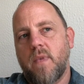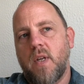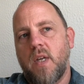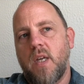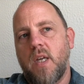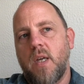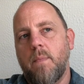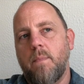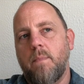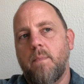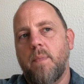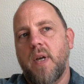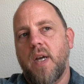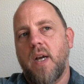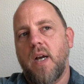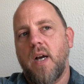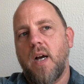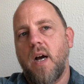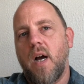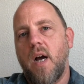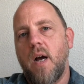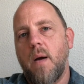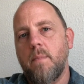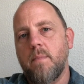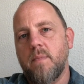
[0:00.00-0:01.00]
He
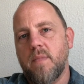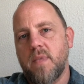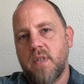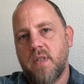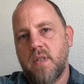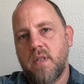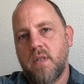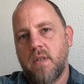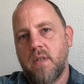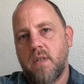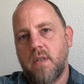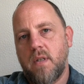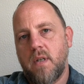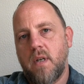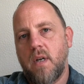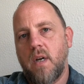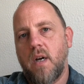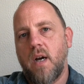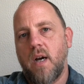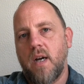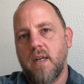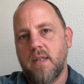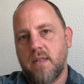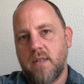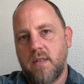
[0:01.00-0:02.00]
becomes
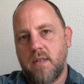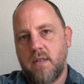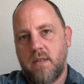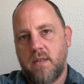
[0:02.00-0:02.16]
us.